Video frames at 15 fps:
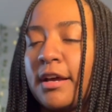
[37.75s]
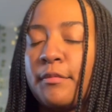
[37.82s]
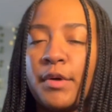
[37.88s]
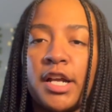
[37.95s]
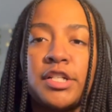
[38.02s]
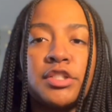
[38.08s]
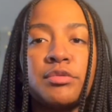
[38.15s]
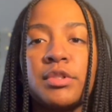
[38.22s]
But I
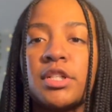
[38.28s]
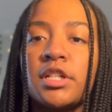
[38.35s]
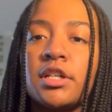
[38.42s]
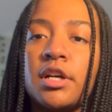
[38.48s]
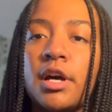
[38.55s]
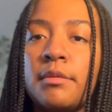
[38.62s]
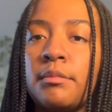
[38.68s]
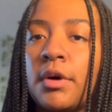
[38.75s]
just wanted to
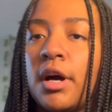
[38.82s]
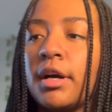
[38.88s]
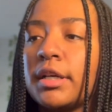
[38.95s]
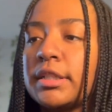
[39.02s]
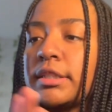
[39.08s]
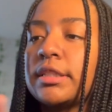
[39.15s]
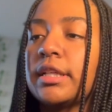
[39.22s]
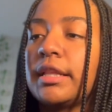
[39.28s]

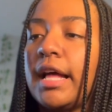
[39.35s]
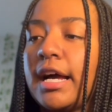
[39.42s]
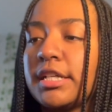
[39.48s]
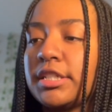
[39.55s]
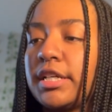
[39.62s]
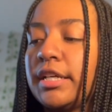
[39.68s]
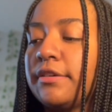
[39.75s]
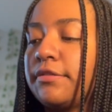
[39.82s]
unbox the lash
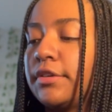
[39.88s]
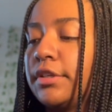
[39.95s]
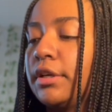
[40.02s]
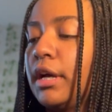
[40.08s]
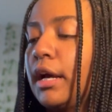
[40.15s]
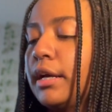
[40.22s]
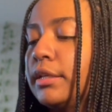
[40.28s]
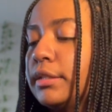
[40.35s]
kit for you
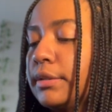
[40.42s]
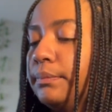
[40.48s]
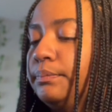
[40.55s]
guys.